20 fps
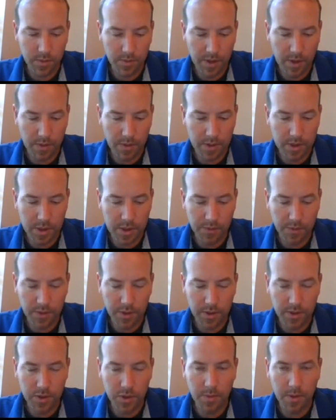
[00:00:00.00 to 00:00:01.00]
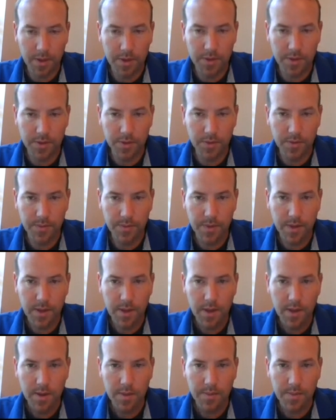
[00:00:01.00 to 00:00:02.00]
That was just for a 2x2,
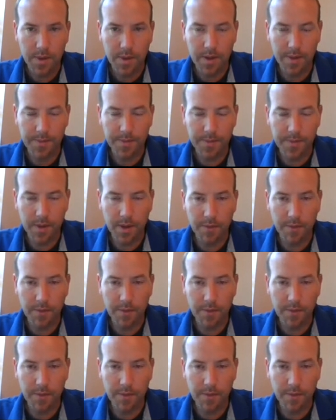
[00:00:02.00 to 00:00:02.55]
but